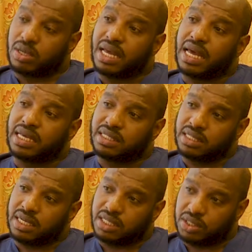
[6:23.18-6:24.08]
called the
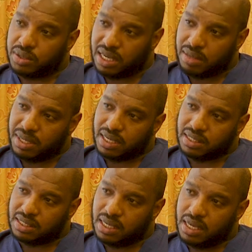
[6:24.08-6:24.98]
Sglt2
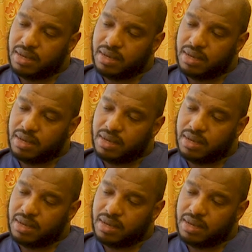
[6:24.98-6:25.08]
inhibitors.